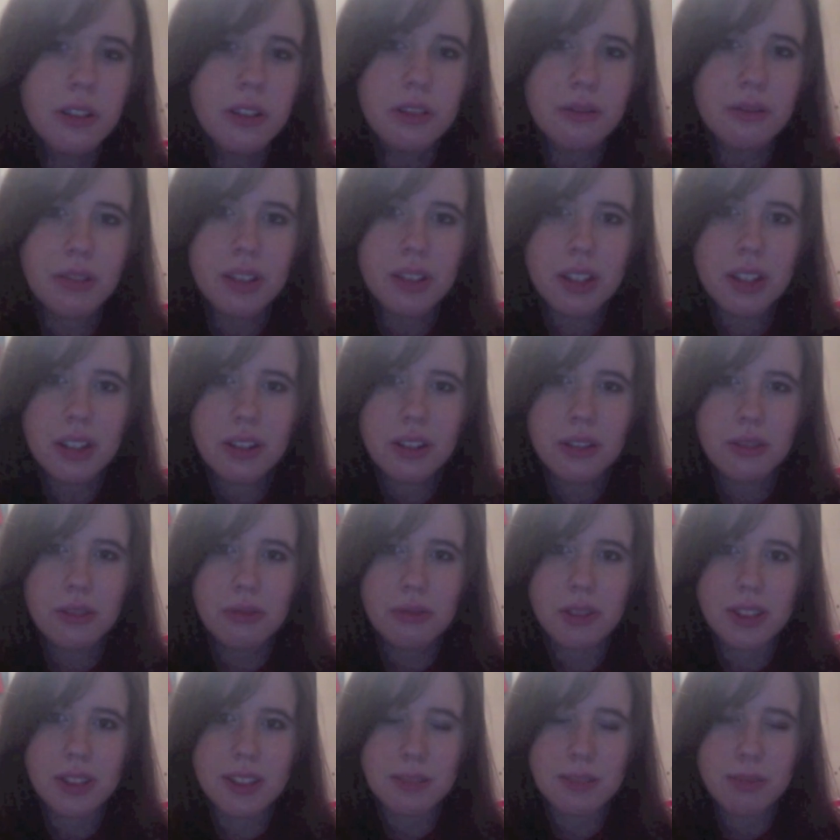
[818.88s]
really know
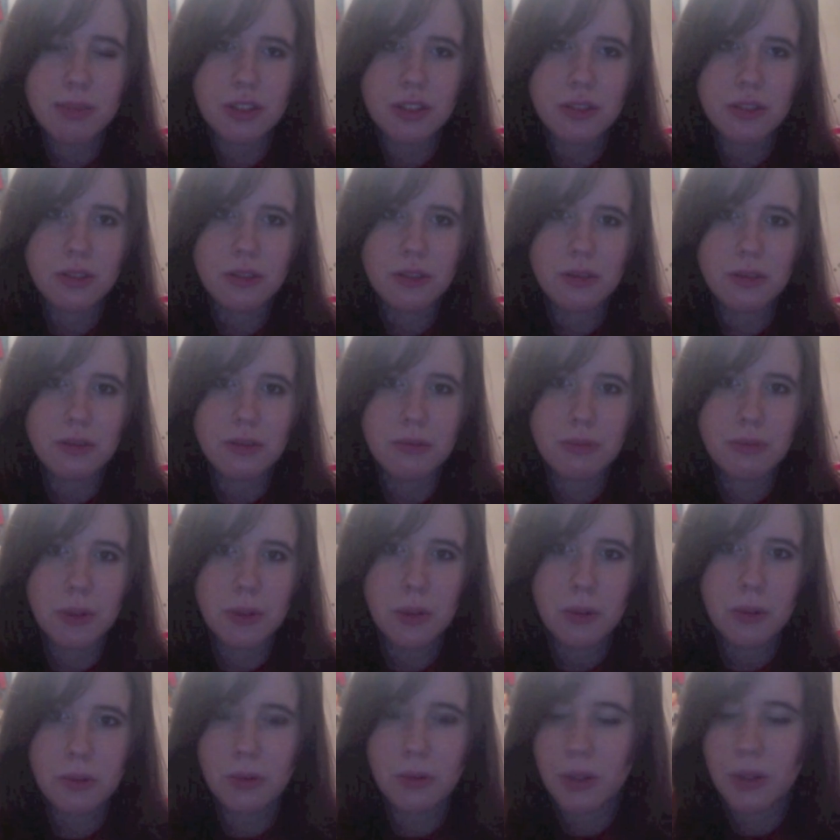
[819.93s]
what his special
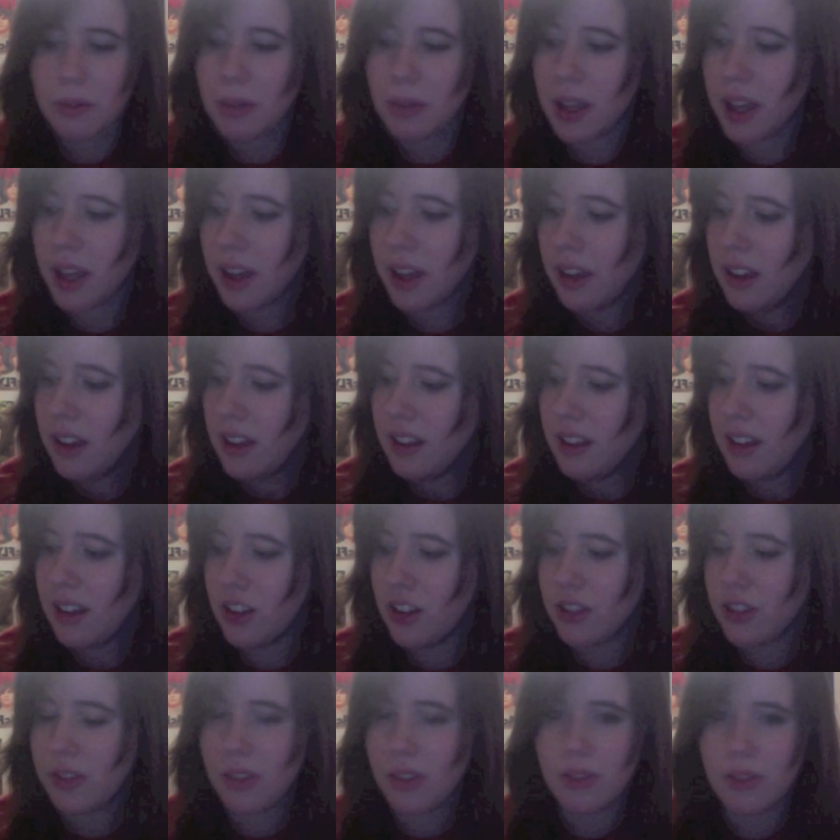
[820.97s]
move would be,
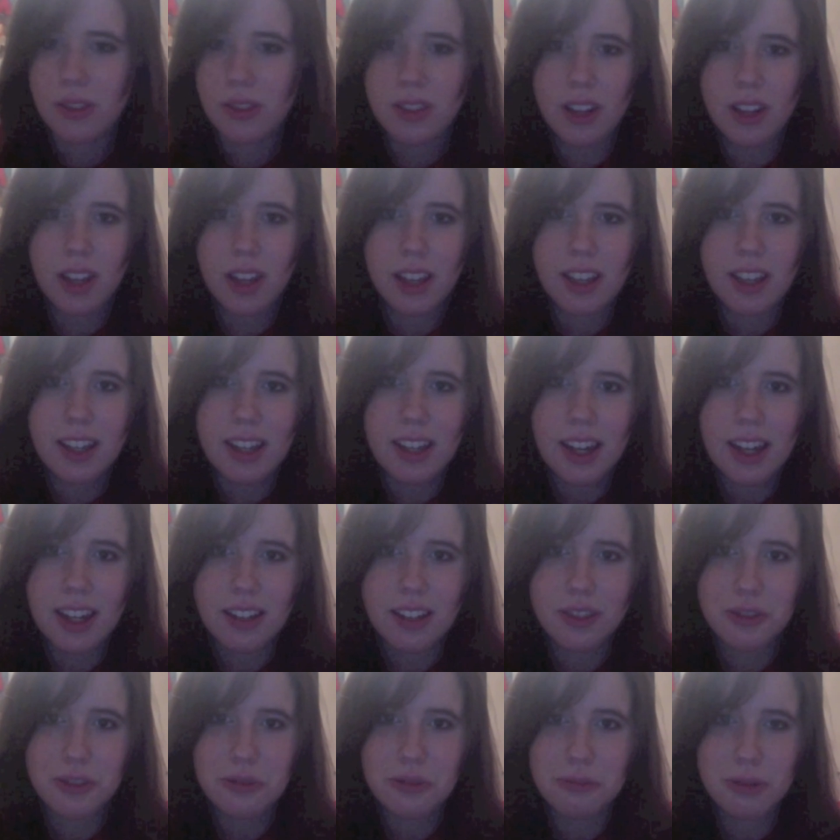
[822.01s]
unless it was like he had
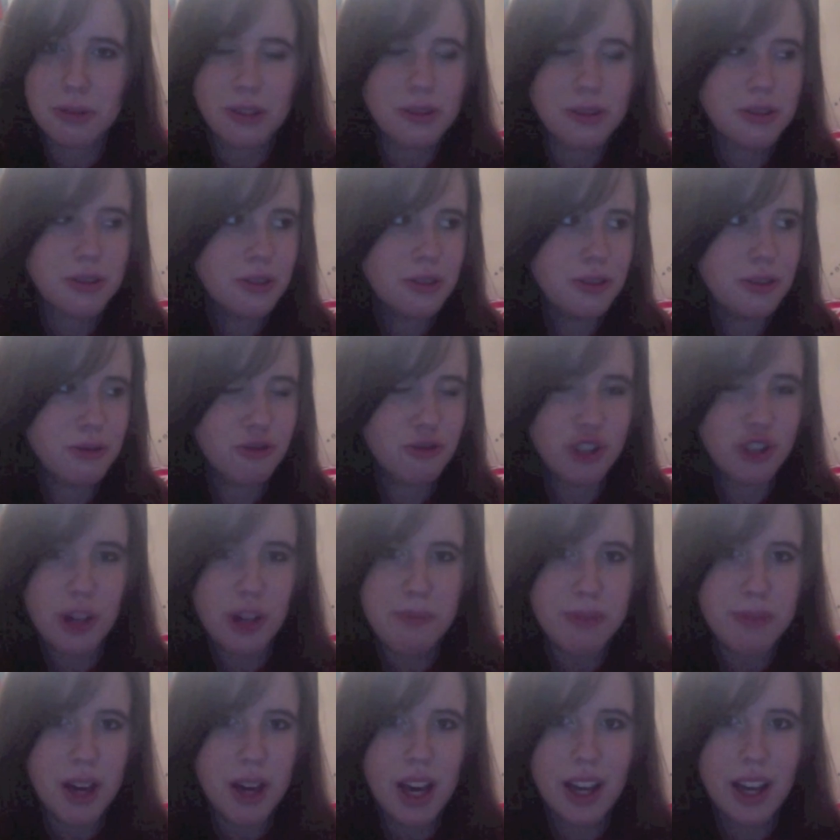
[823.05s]
his own personal
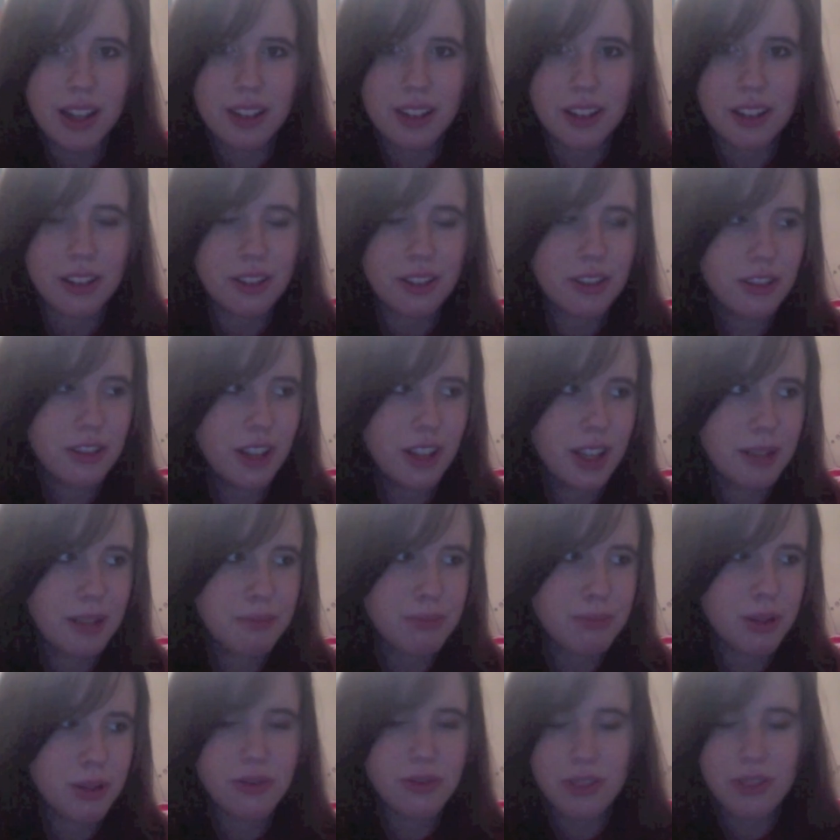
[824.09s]
jetpack and could
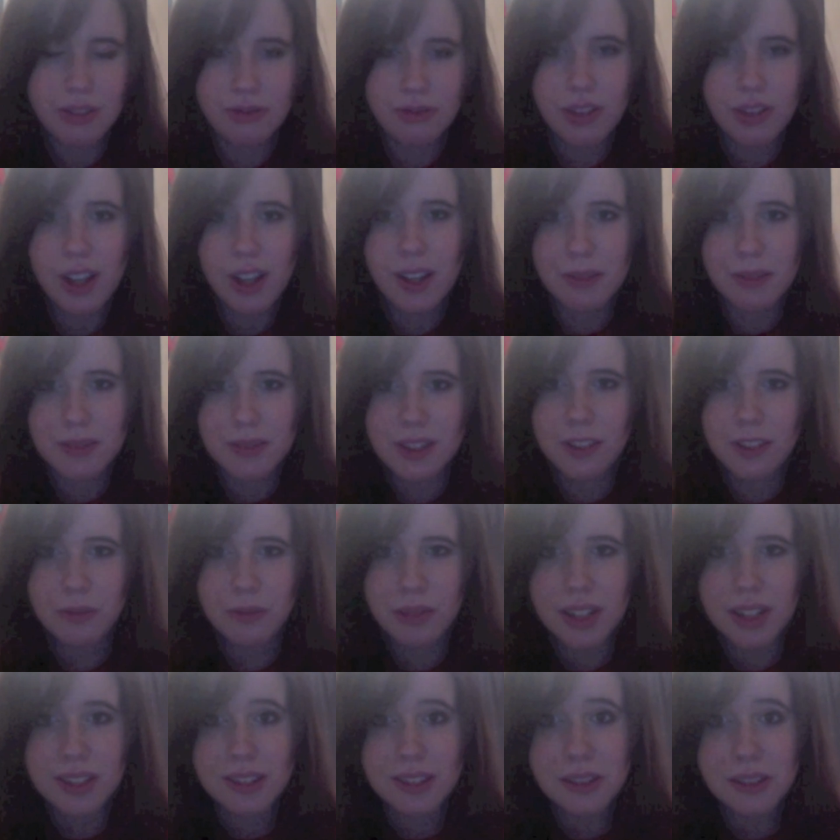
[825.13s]
personally fly himself
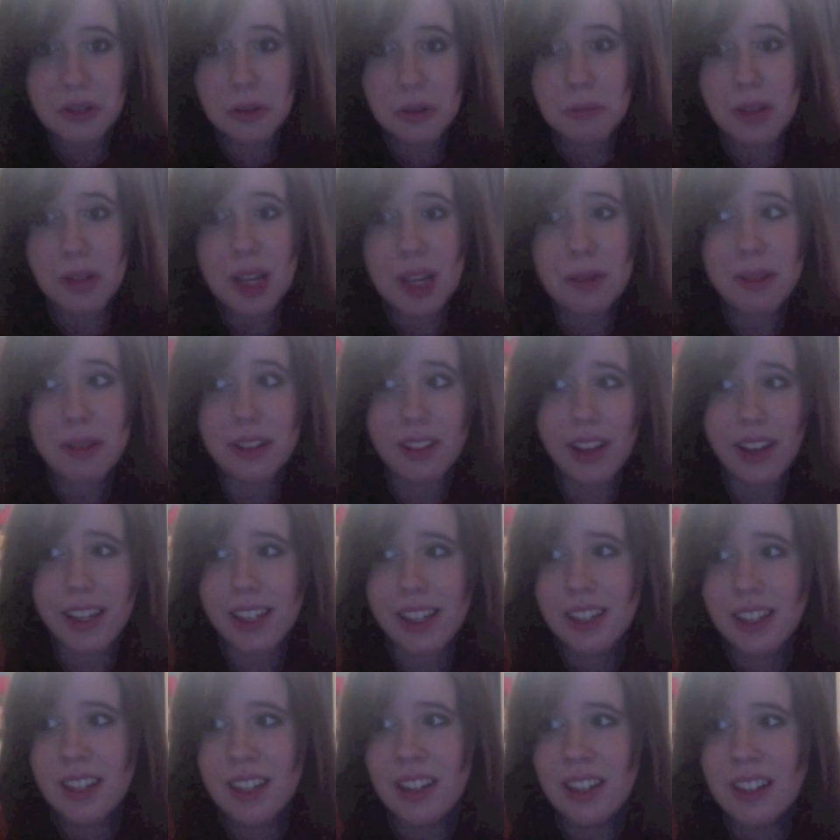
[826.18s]
places, or maybe
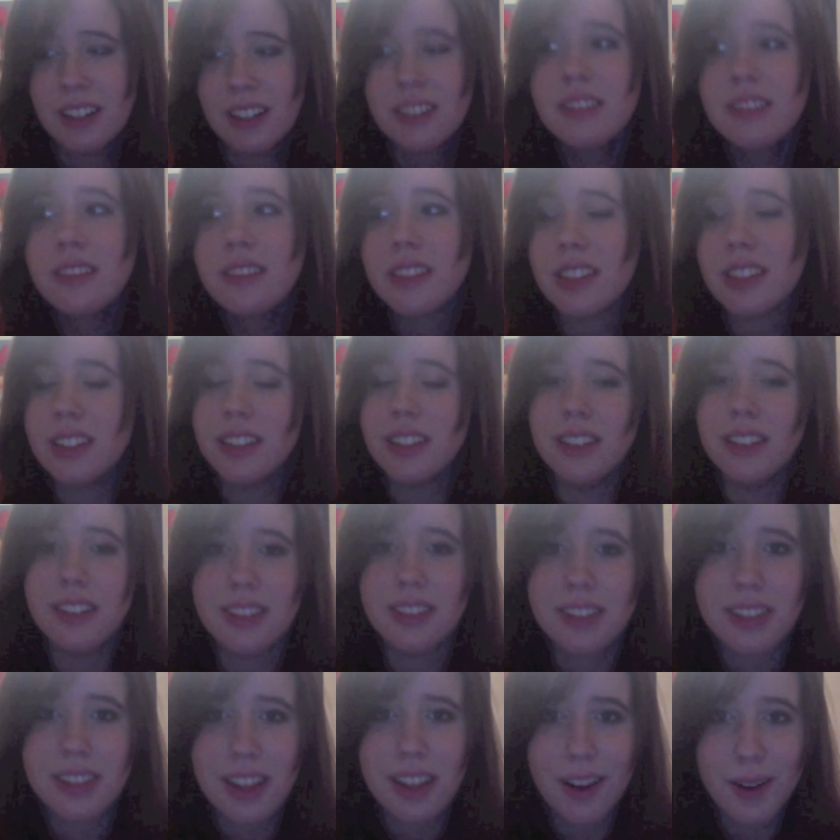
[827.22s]

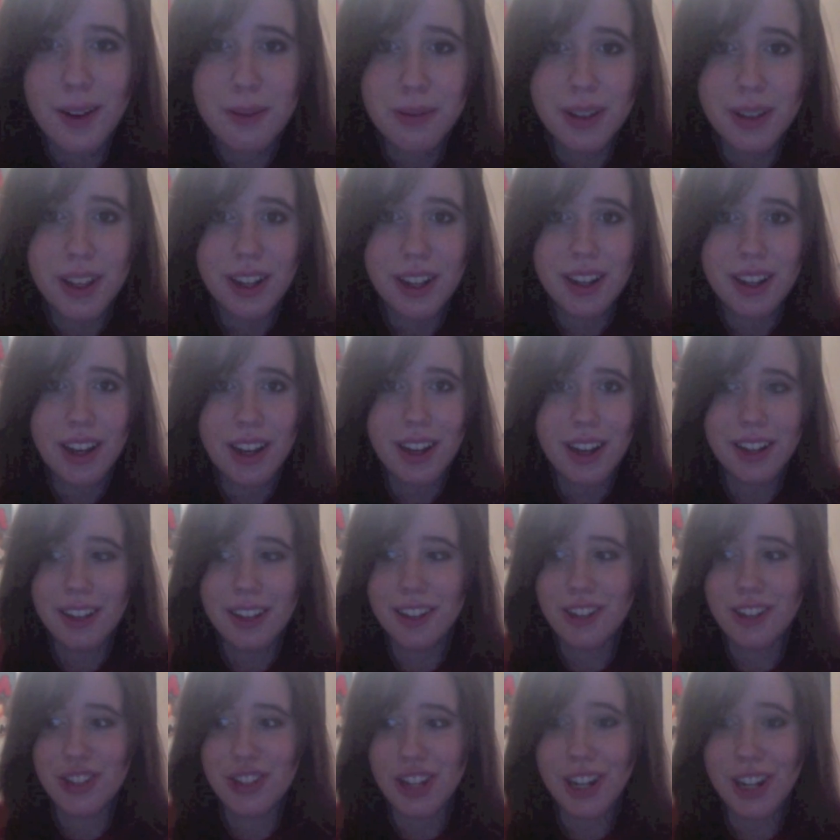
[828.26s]
his airplane had an
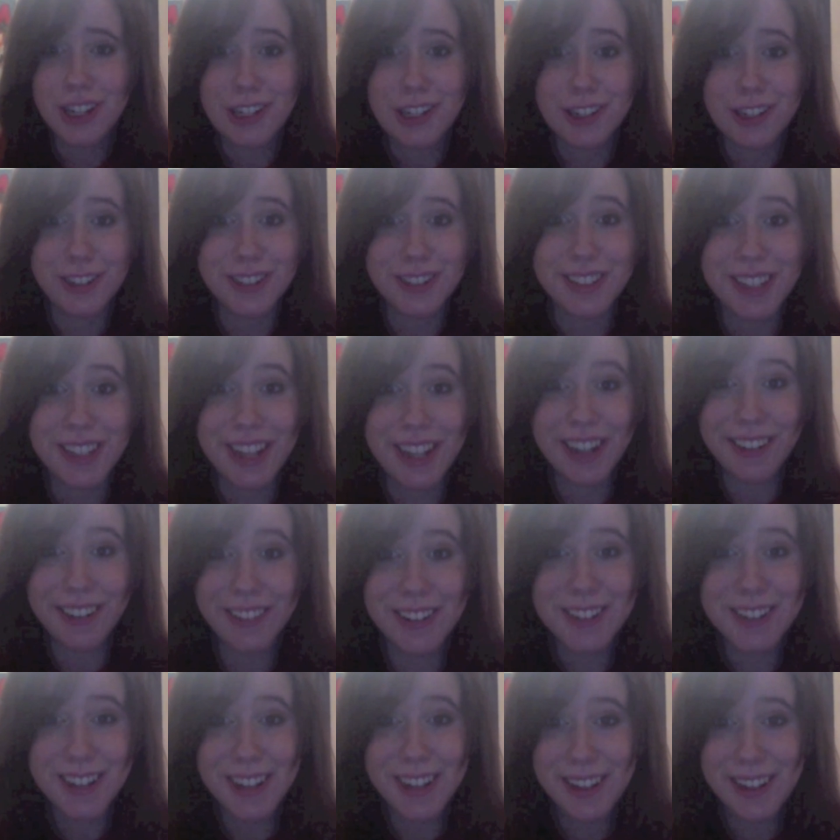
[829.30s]
ejector seat,
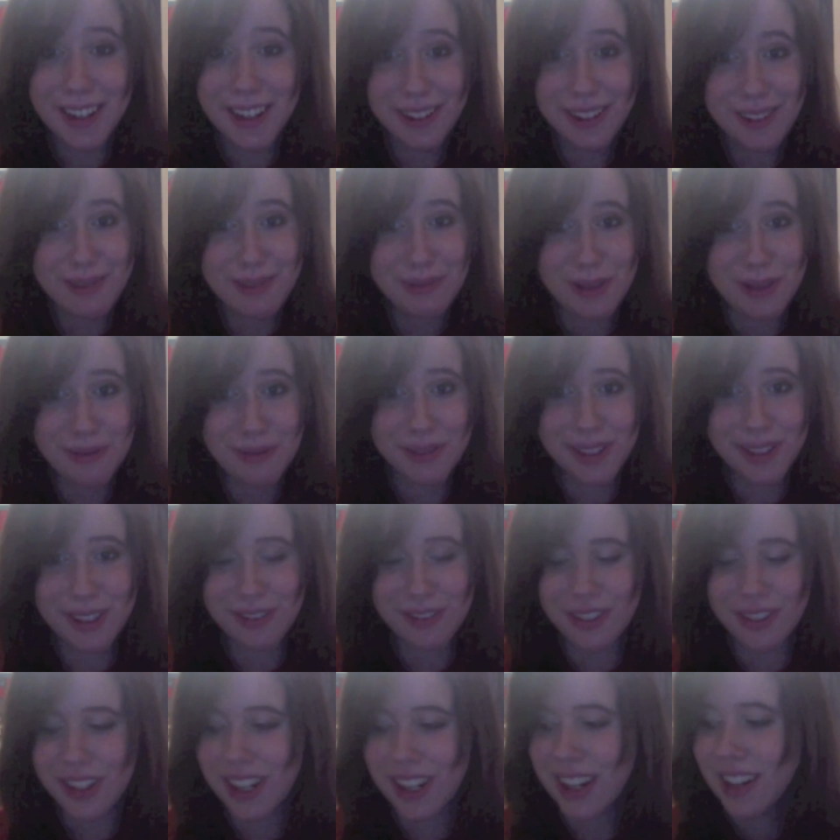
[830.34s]
which I think would be pretty
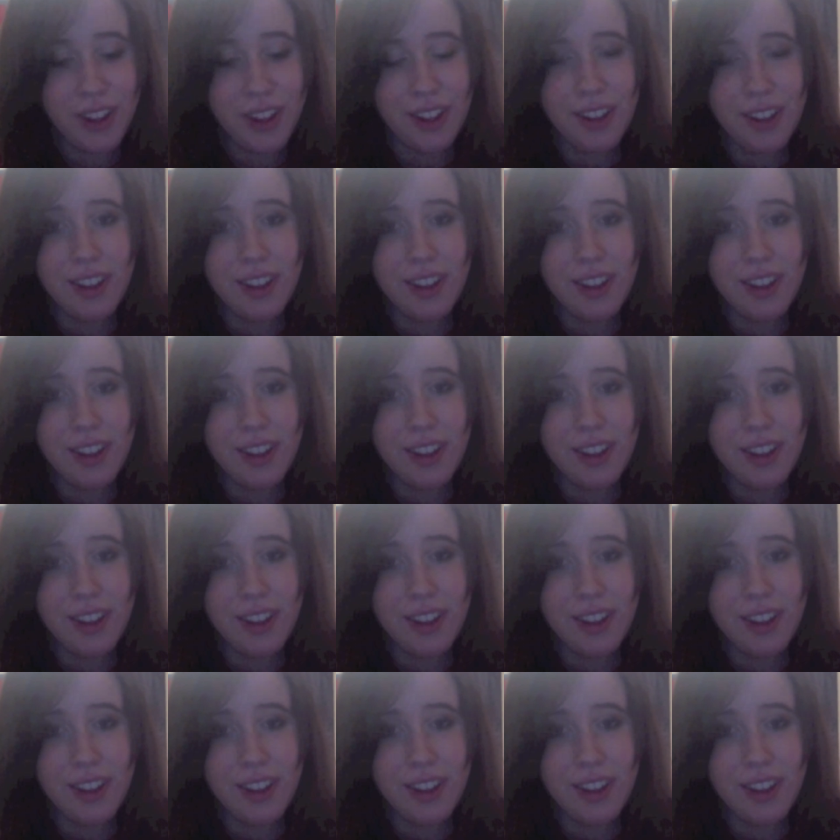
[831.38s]
funny.